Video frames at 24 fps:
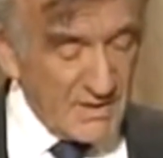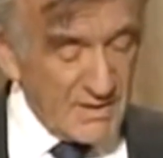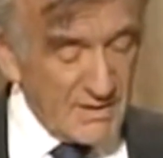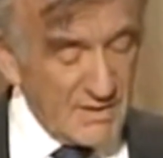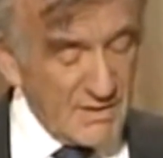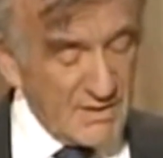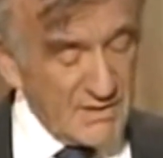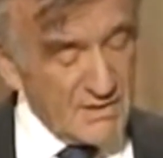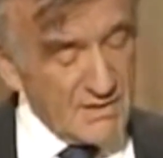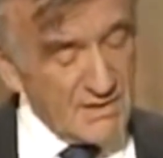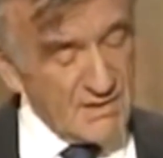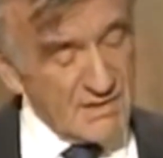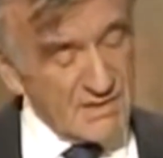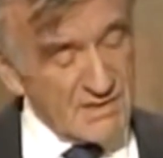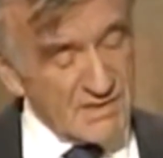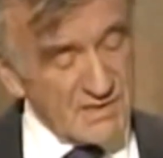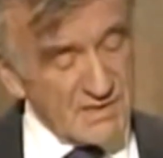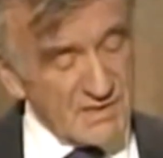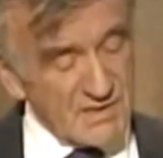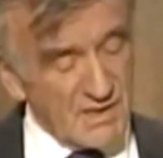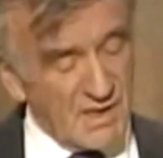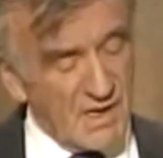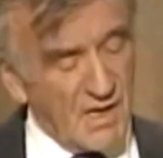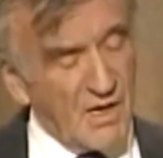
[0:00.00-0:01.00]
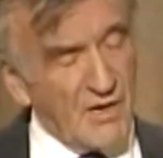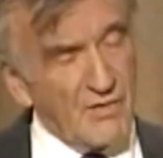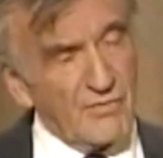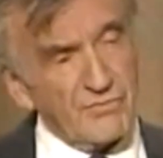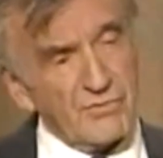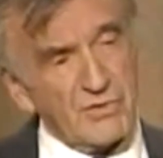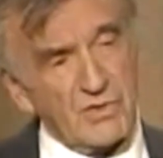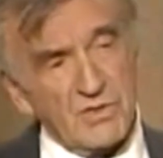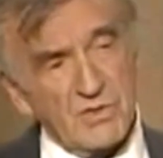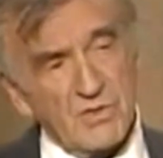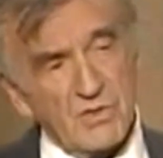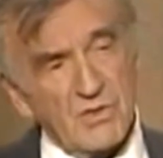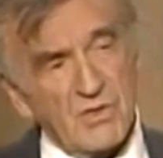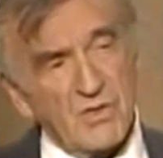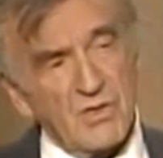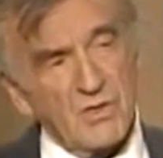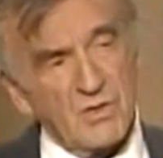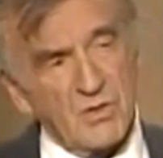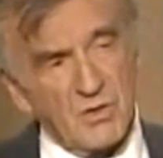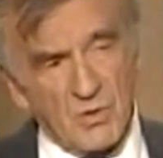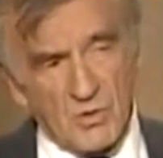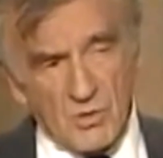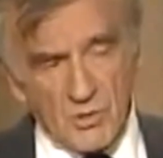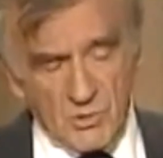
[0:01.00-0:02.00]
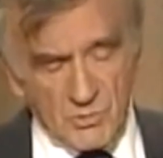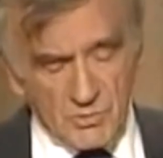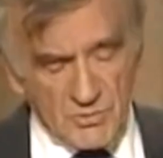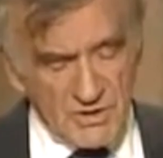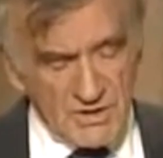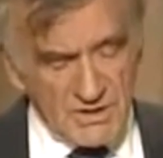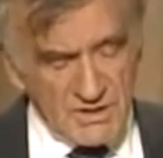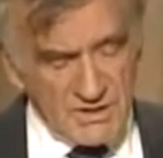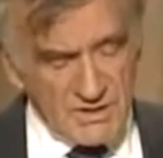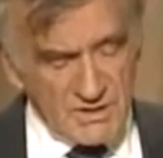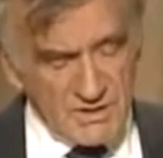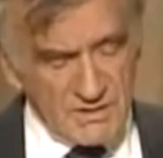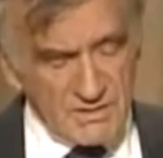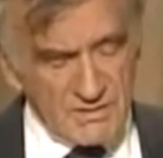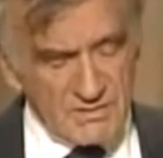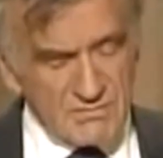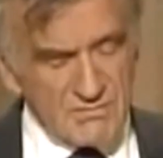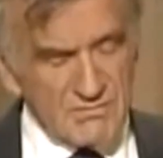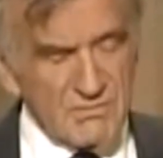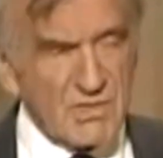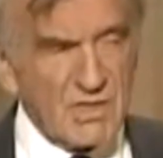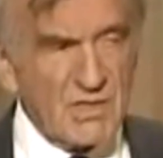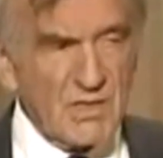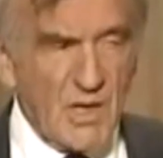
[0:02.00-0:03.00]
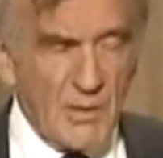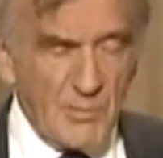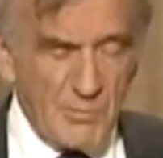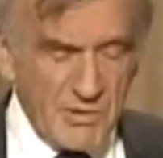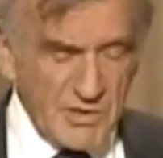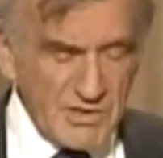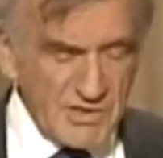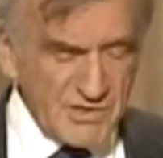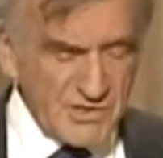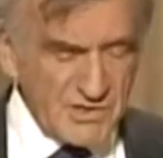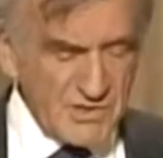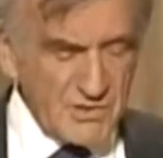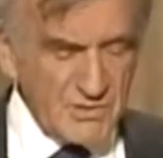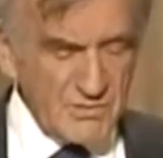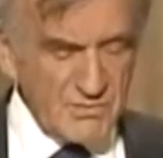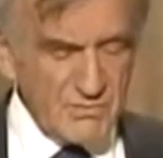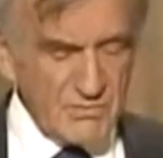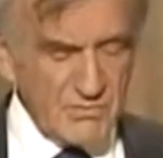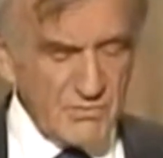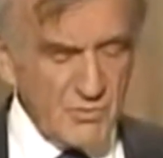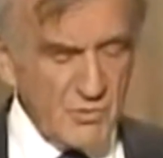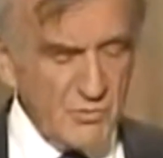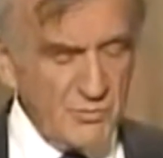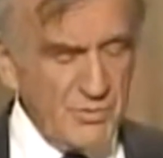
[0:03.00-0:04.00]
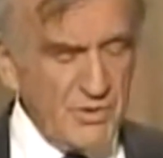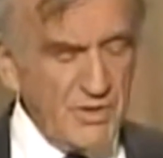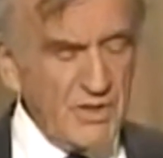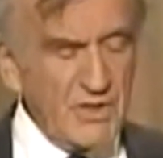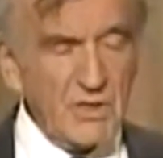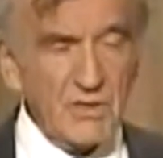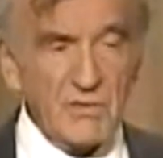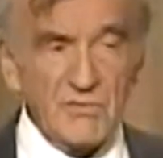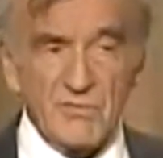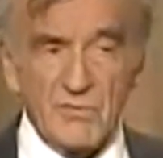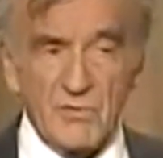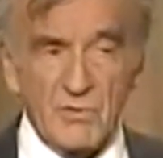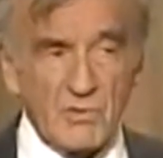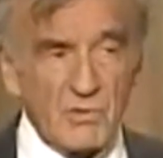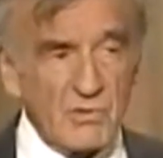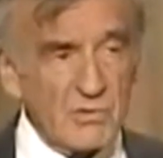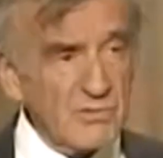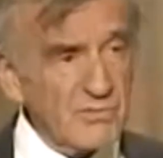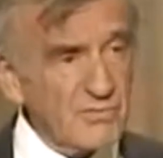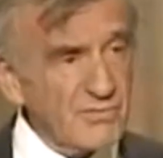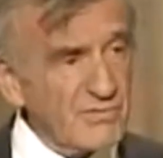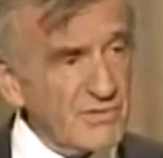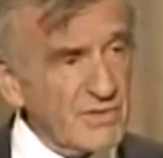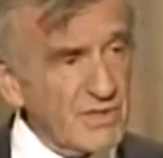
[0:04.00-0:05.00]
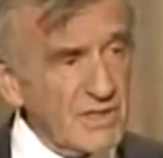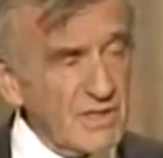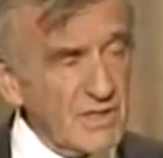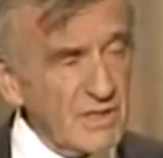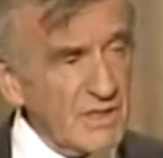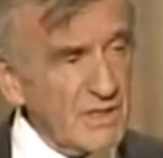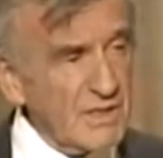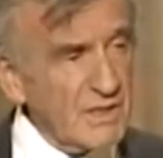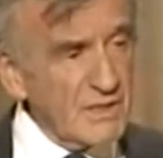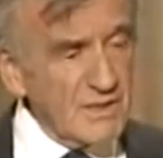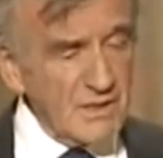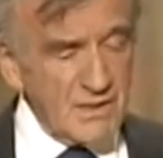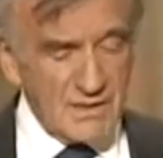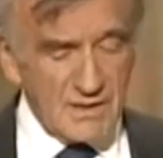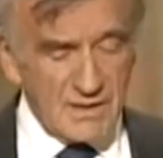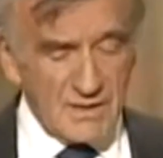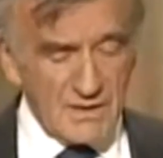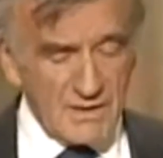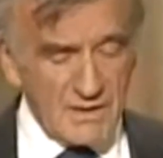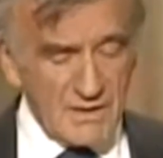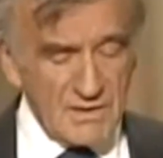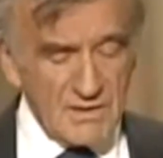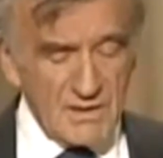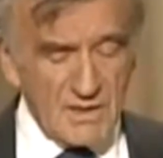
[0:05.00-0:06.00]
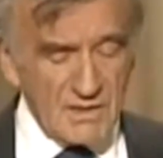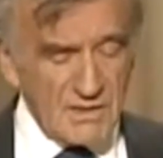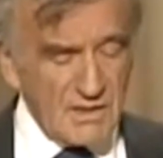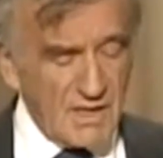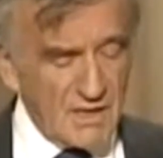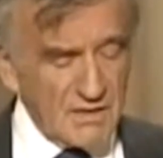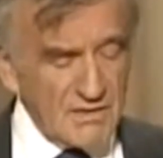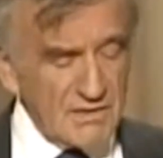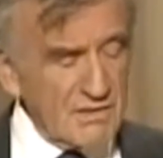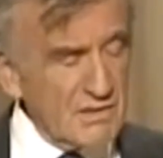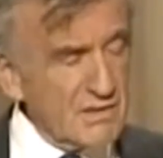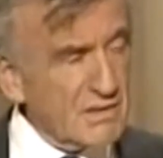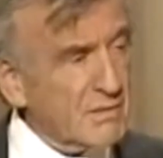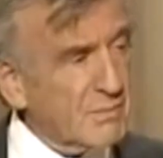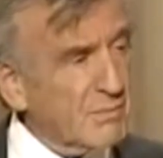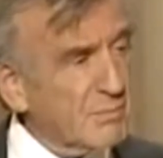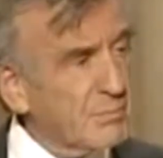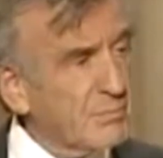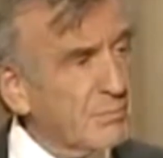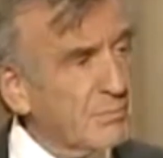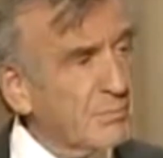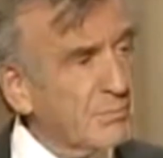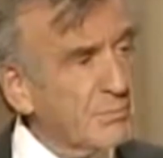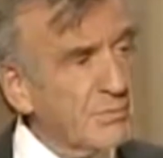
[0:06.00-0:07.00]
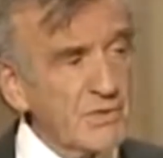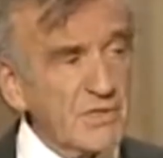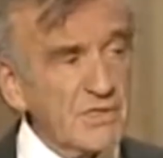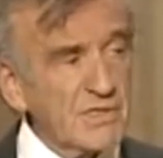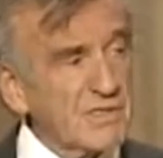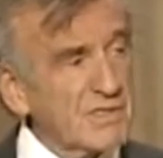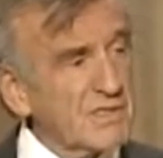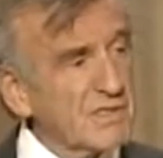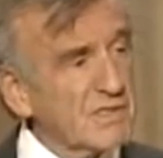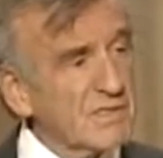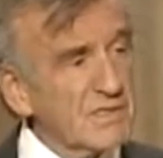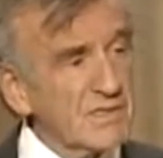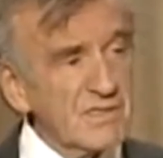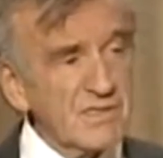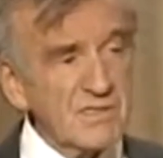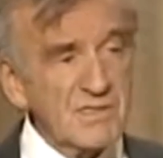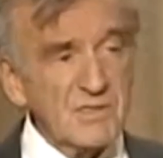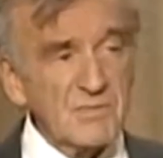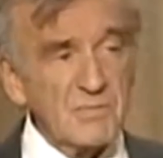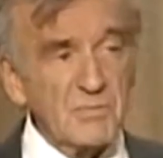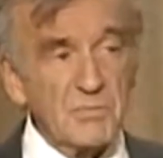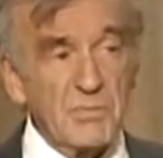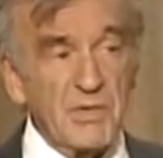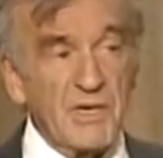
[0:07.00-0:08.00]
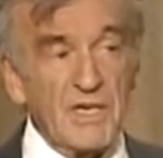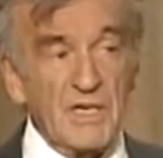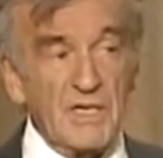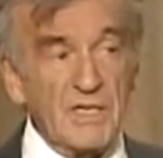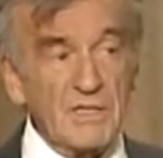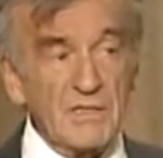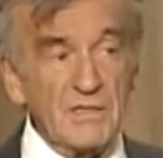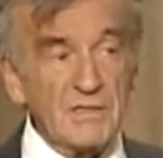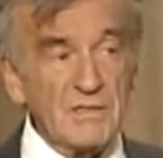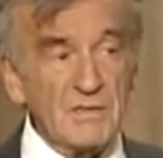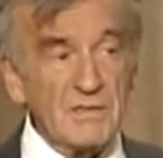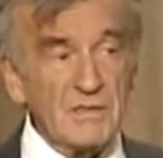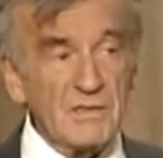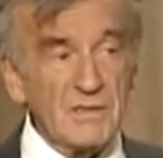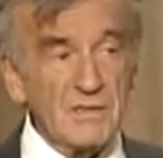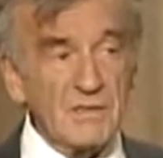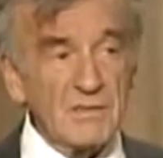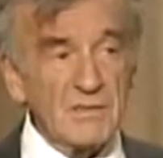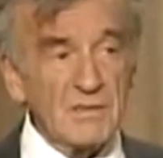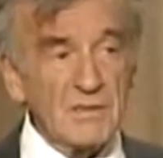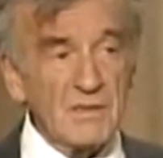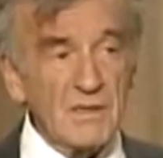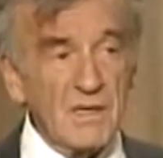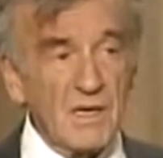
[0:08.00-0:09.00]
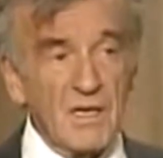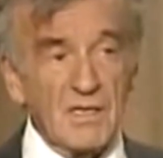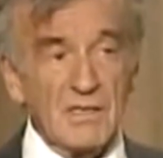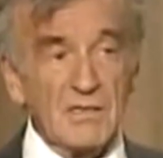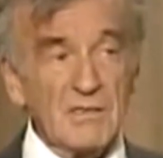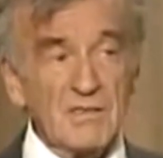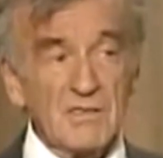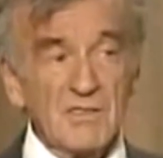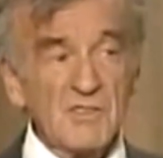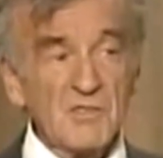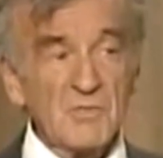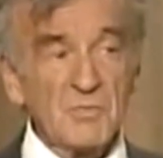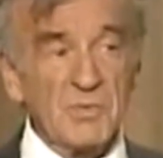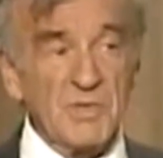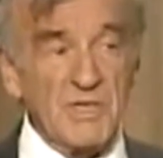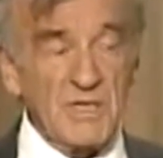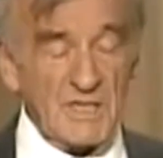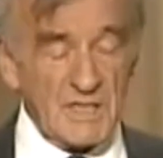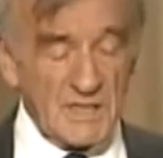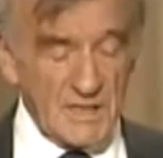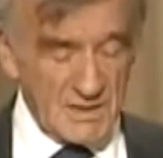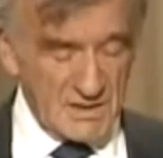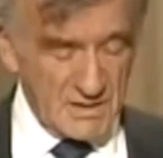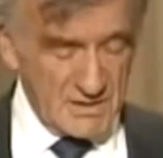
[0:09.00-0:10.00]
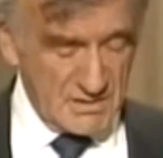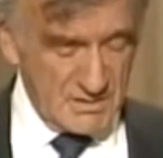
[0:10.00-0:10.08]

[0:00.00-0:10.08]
It is, after all, awkward, troublesome to be involved in another person's pain and despair.